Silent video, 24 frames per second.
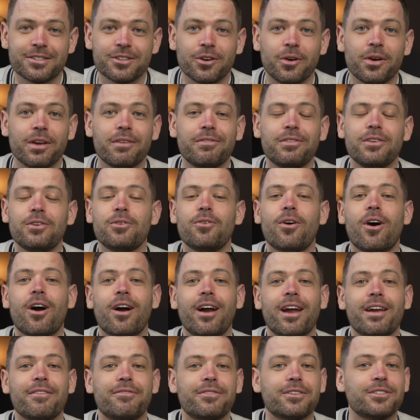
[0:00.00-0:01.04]
So if you are
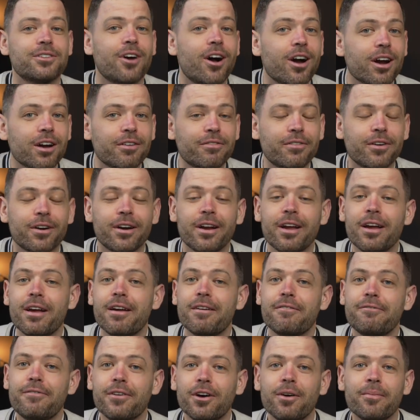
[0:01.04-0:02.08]
a photographer,
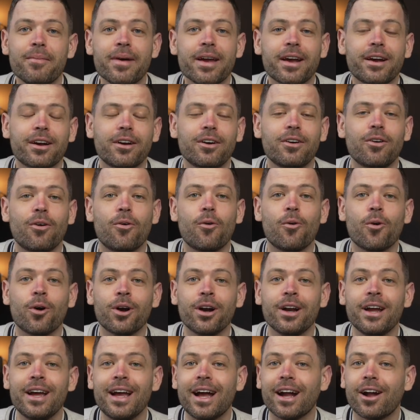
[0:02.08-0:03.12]
filmmaker,
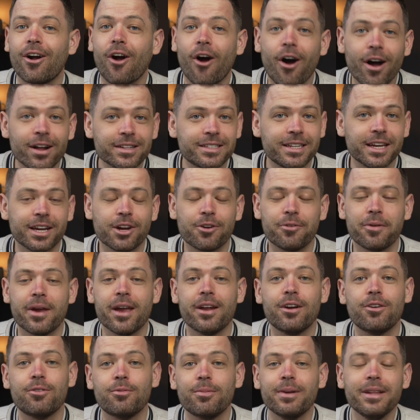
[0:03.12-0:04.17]
or content
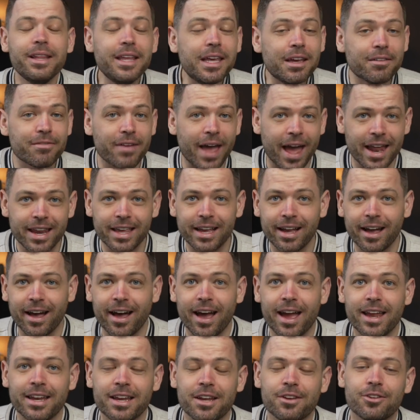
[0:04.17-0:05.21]
creator, really of any
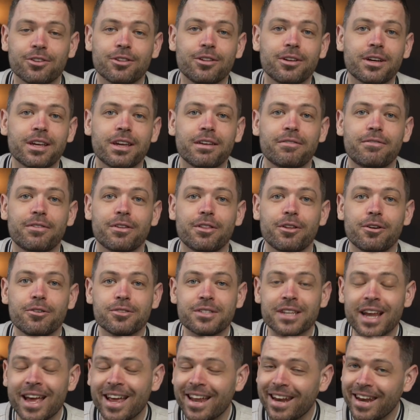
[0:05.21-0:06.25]
kind, and you're looking for
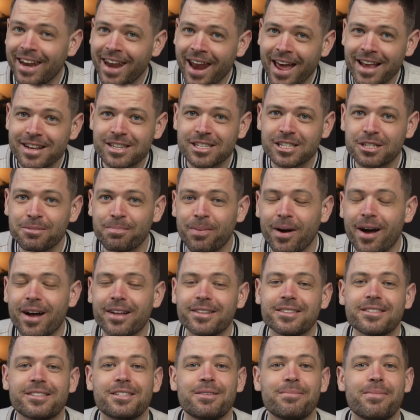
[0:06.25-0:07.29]
those nice
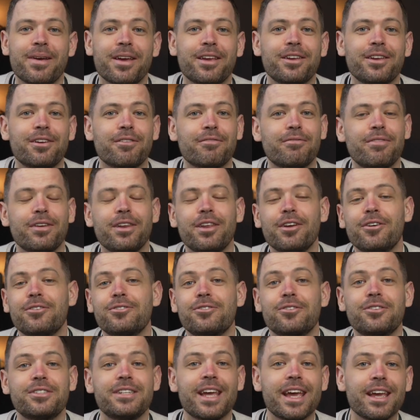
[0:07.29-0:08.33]
spots to make your videos
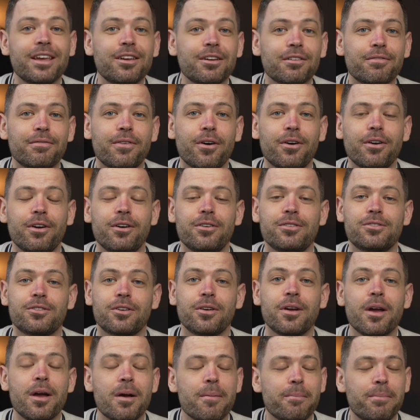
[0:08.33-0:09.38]
or take your photos
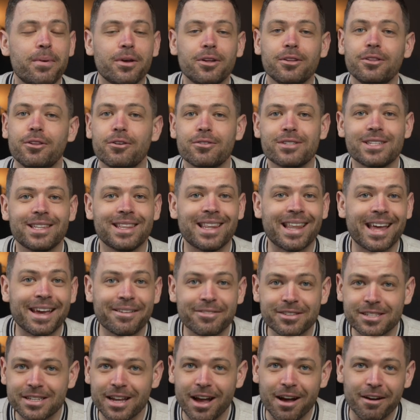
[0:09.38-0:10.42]
or build those
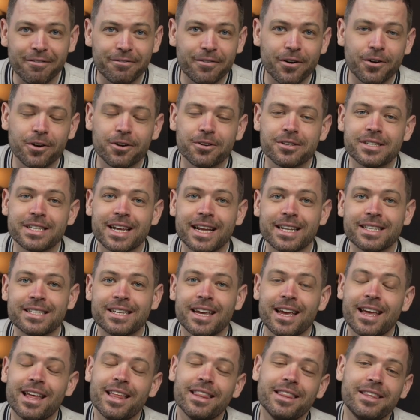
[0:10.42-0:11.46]
lifestyle photo sets,
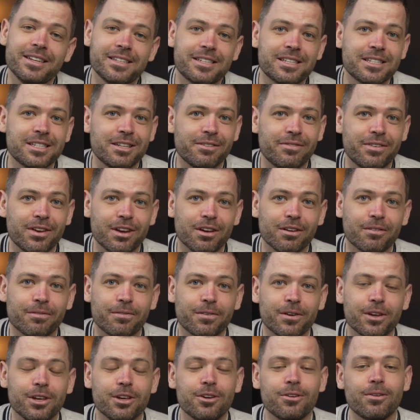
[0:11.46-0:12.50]
this is the video
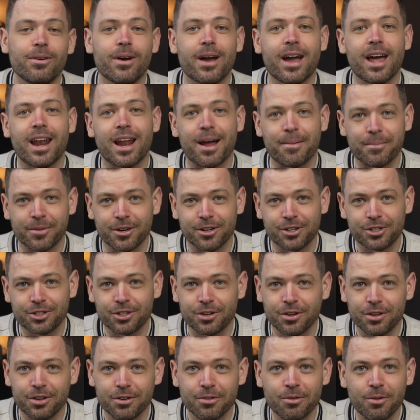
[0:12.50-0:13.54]
for you, and I'm gonna
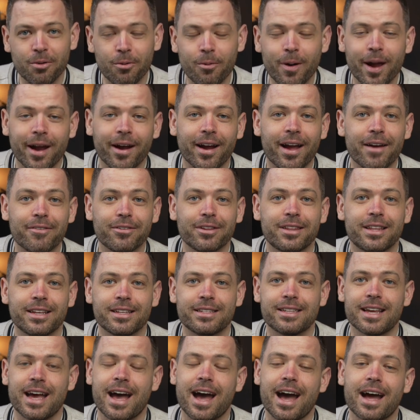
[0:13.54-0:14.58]
show you where
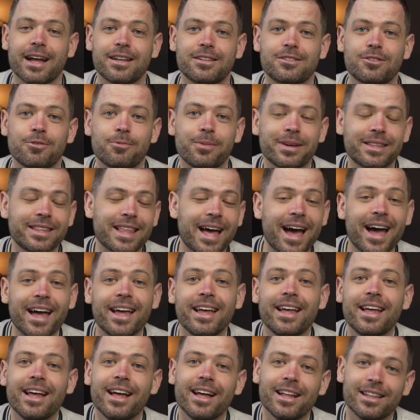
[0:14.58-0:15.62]
everything's at. So with that,
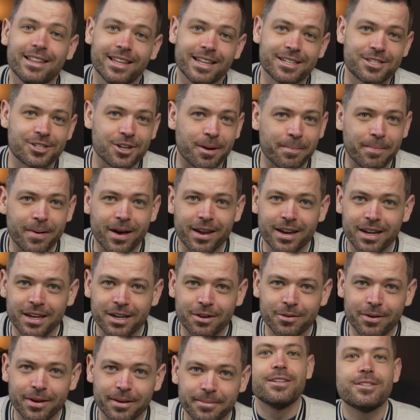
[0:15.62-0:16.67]
let's jump on
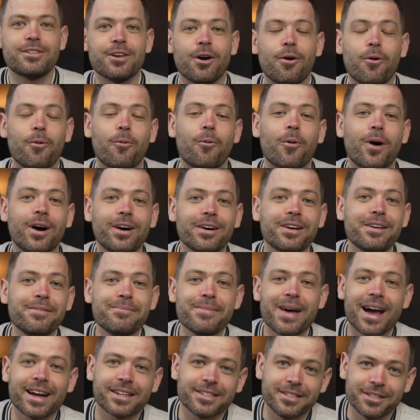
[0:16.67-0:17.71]
into it. So welcome
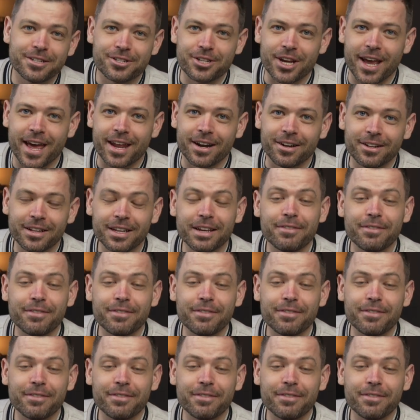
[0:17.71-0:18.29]
back to the channel.